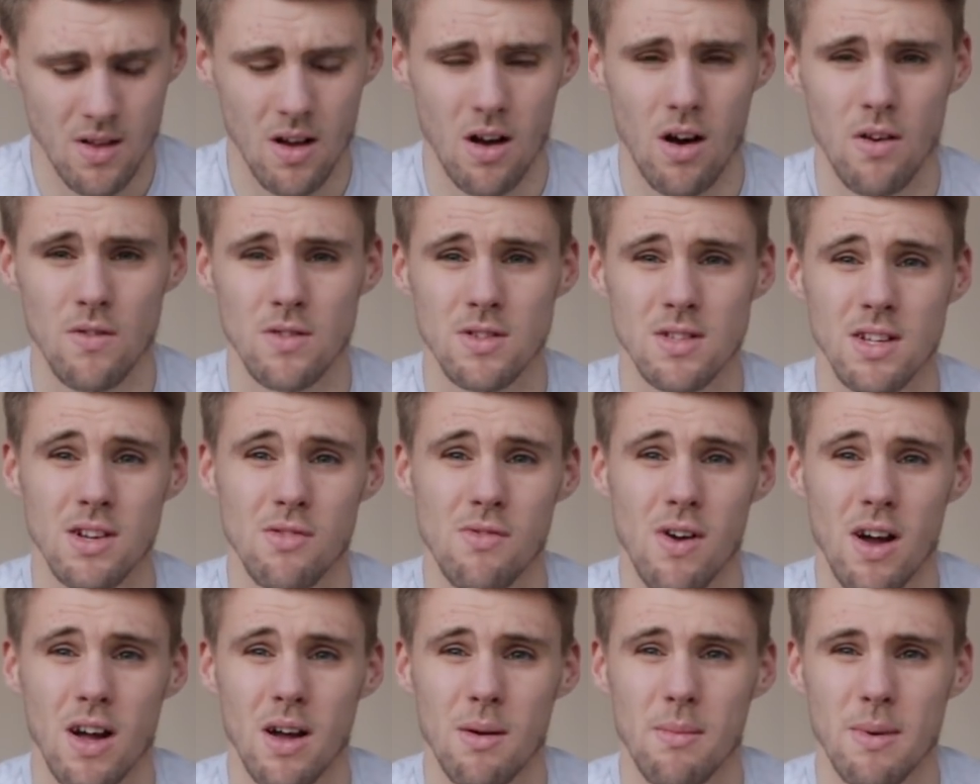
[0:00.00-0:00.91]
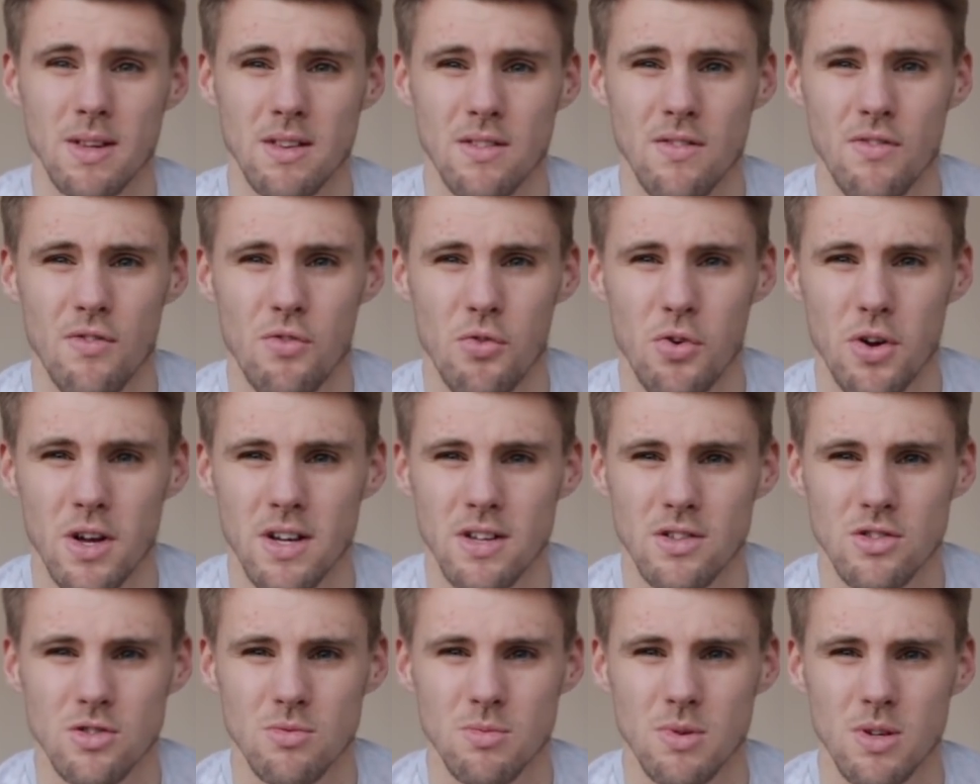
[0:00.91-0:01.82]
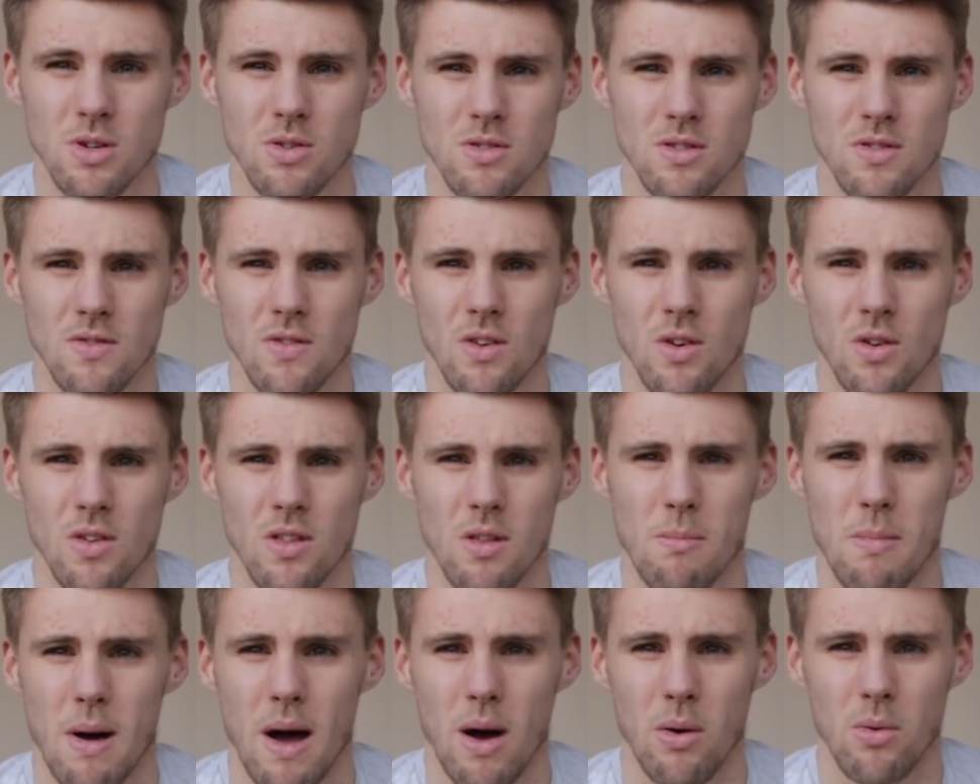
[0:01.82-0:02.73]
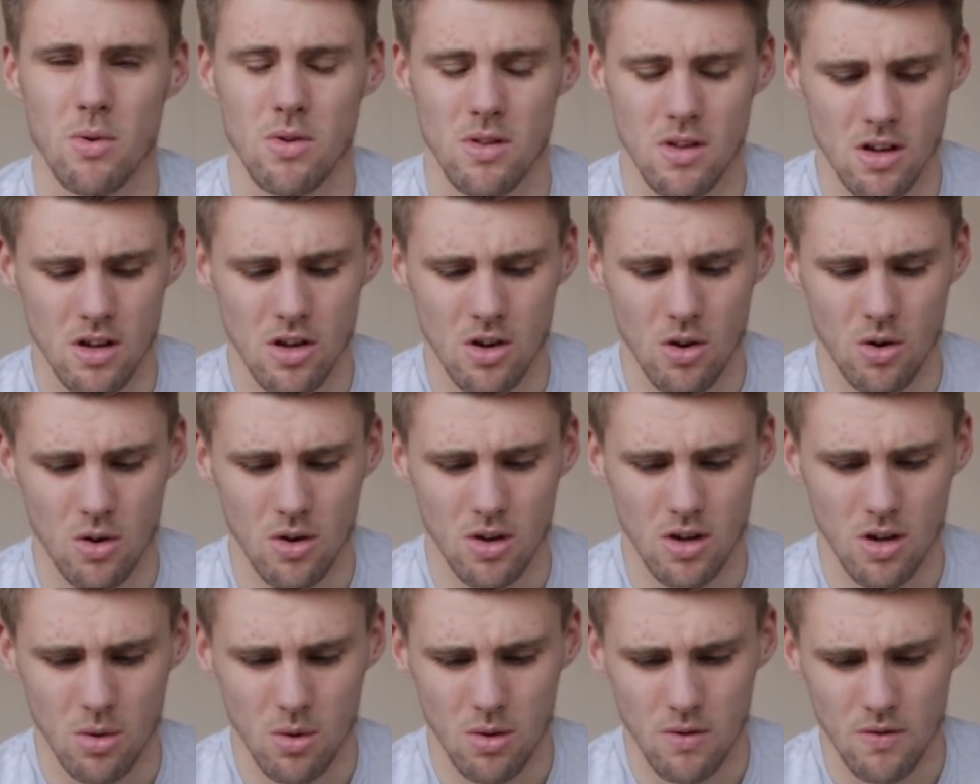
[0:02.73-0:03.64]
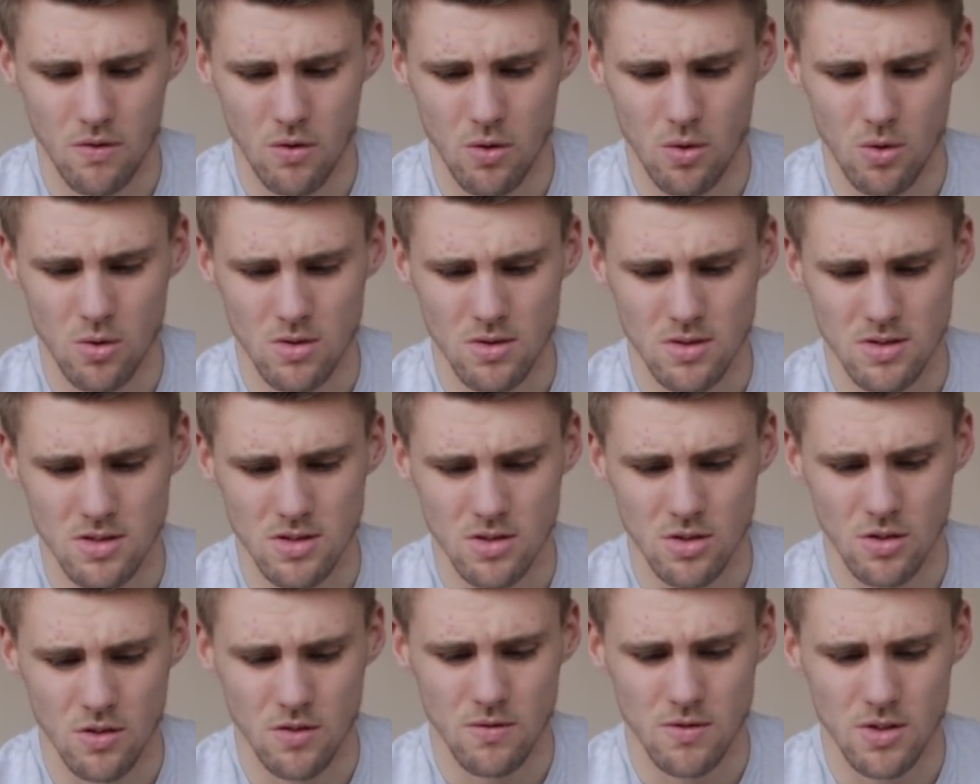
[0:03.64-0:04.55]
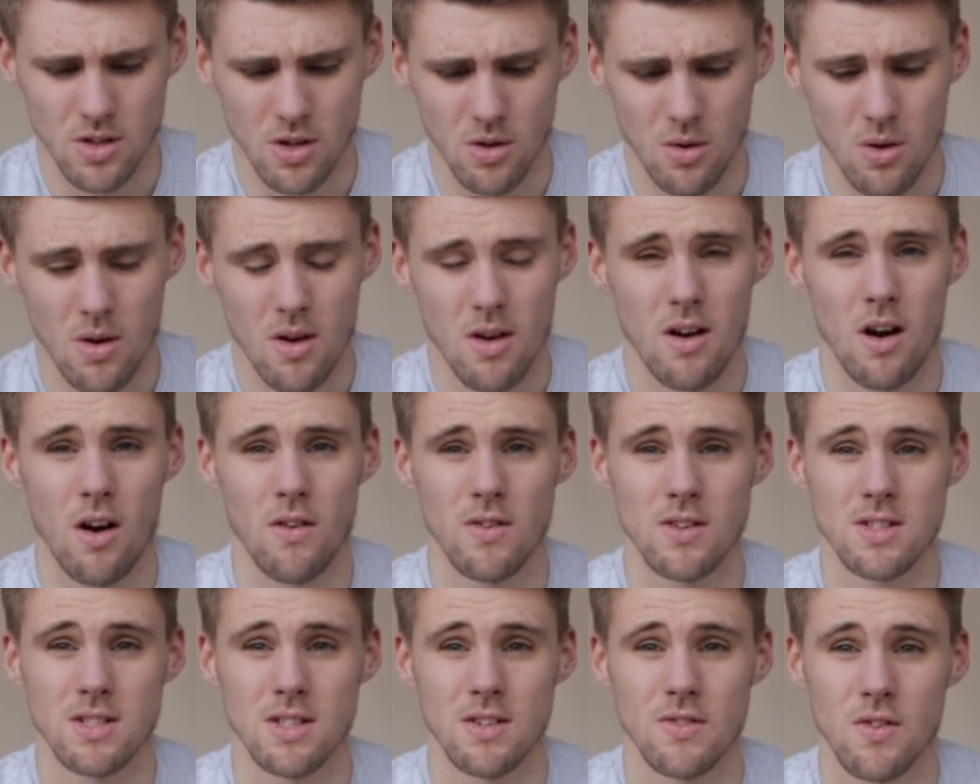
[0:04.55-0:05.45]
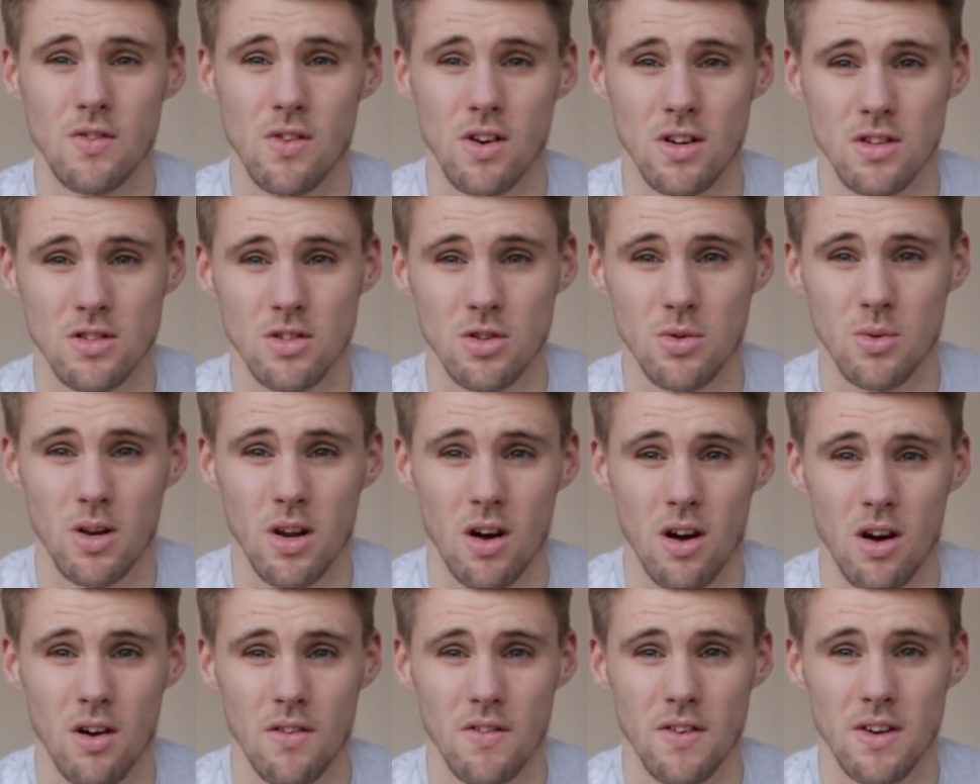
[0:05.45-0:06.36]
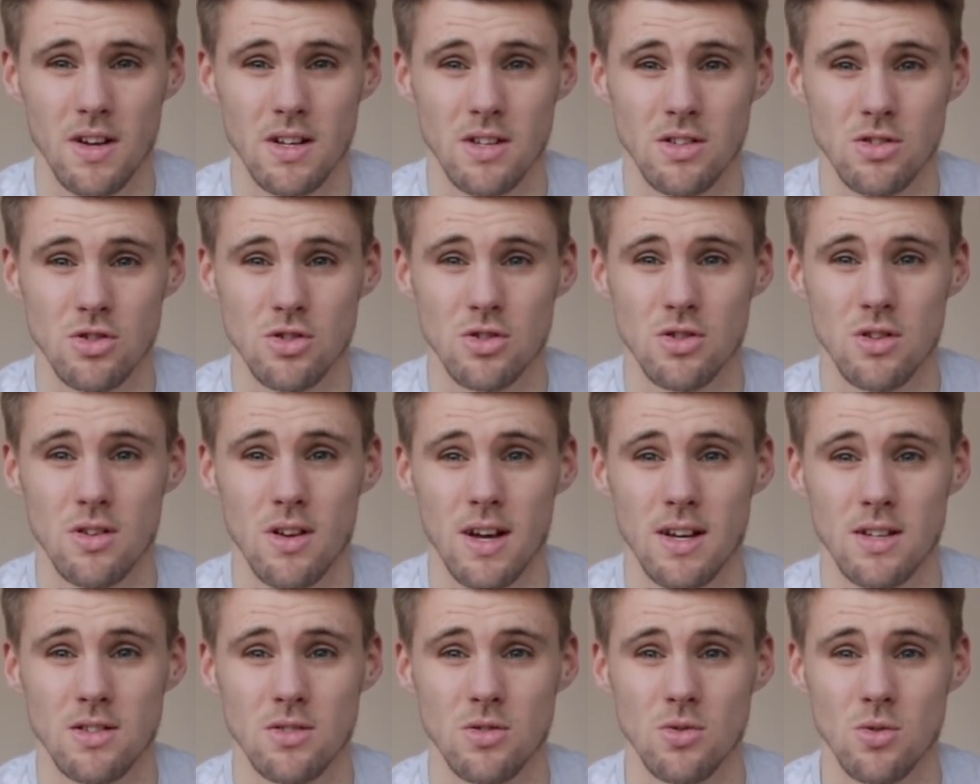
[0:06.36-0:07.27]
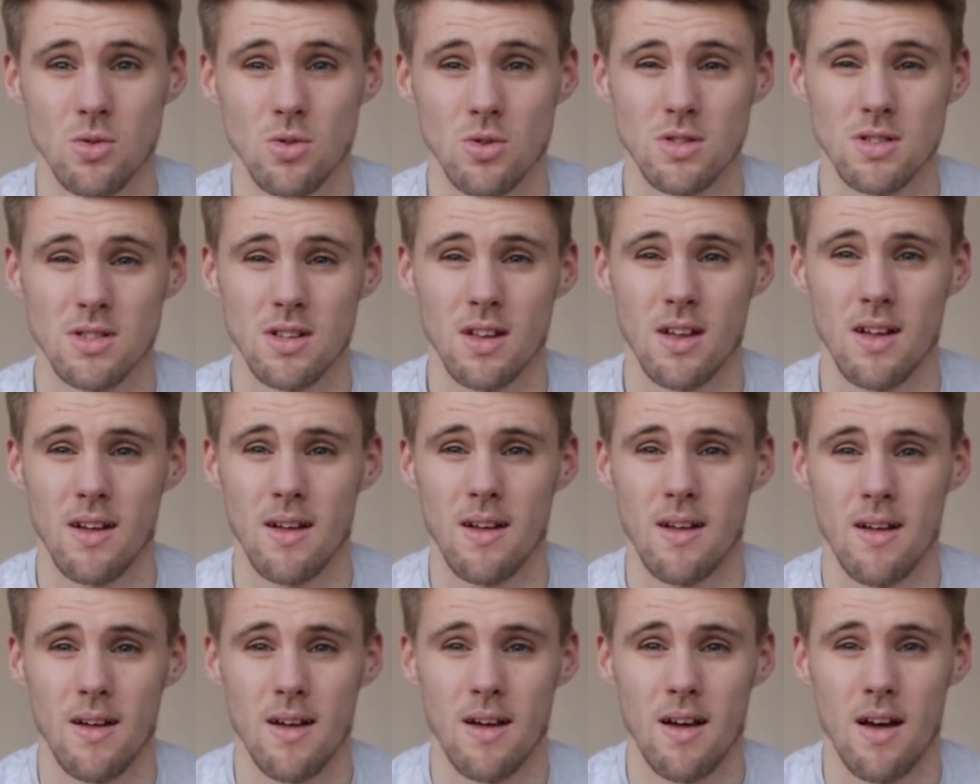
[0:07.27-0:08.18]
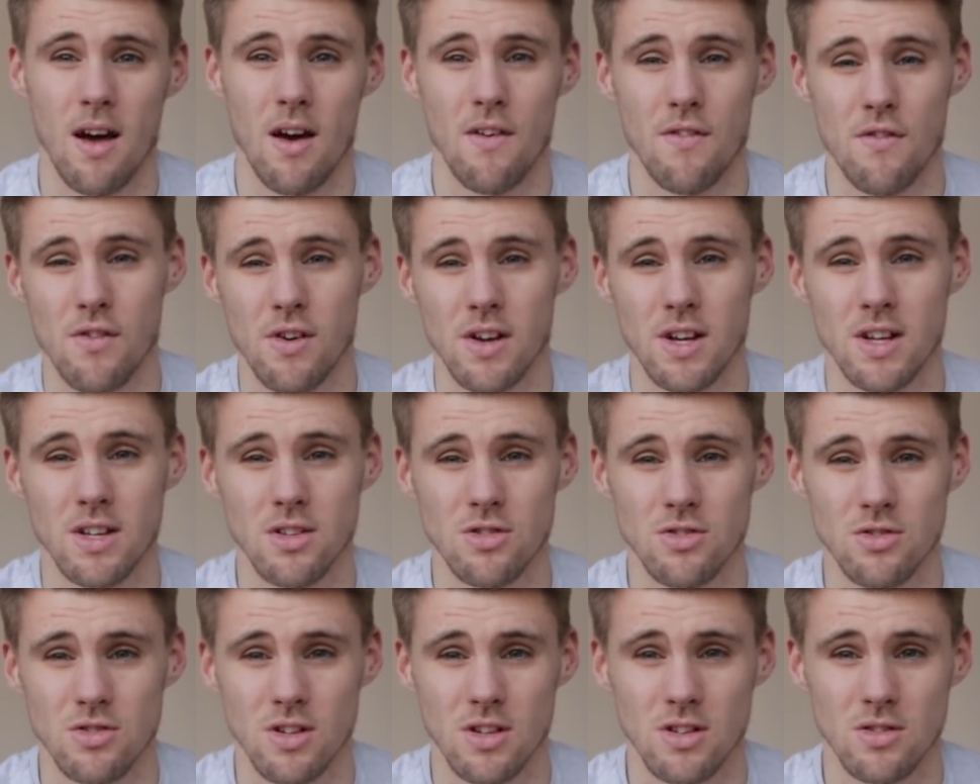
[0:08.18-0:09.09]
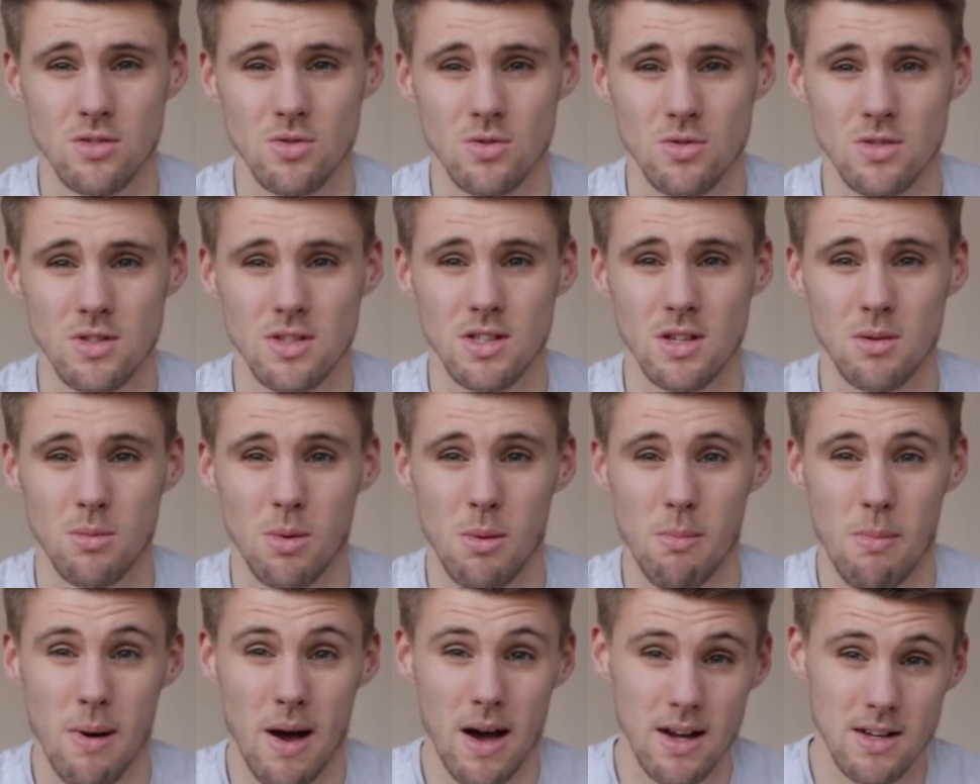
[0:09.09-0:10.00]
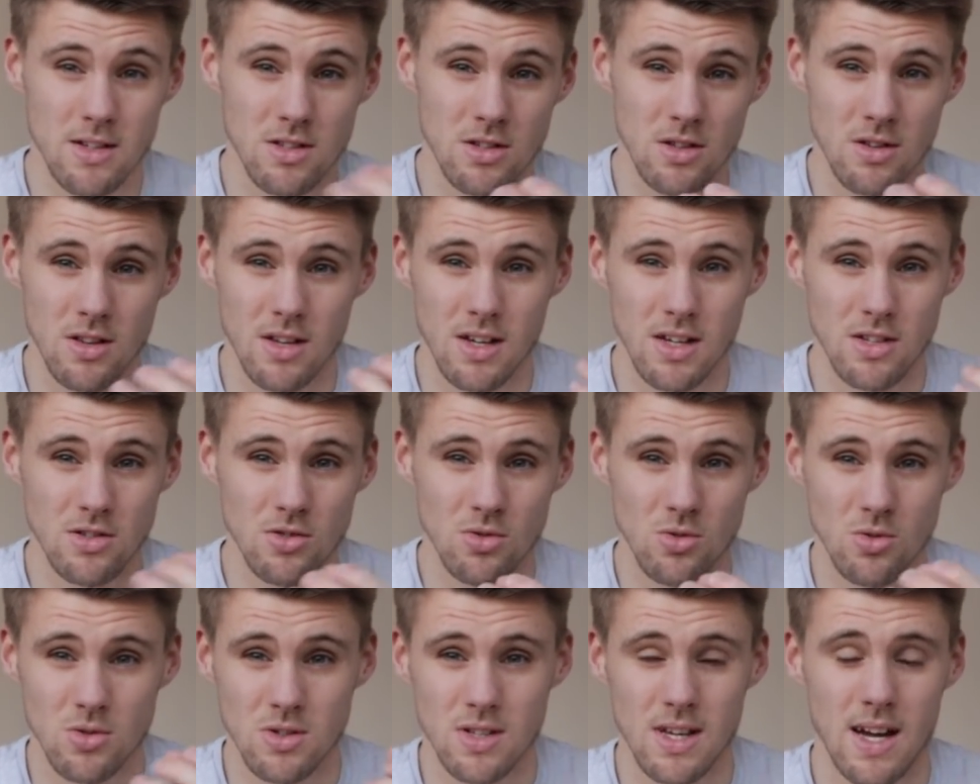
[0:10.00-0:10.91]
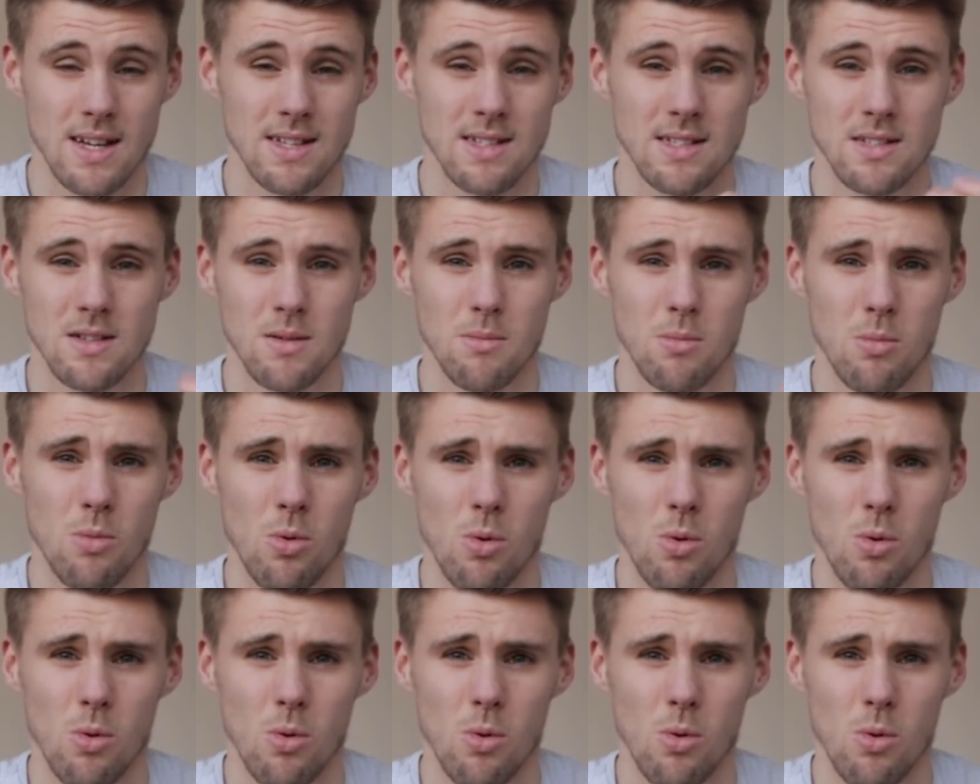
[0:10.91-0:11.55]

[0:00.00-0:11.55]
Obviously it recommends 3-inch because of like the power that you're kind of going for and stuff. So obviously if you've got 2.5-inch exhaust, a 3-inch exhaust is going to be better, so the exhaust gases are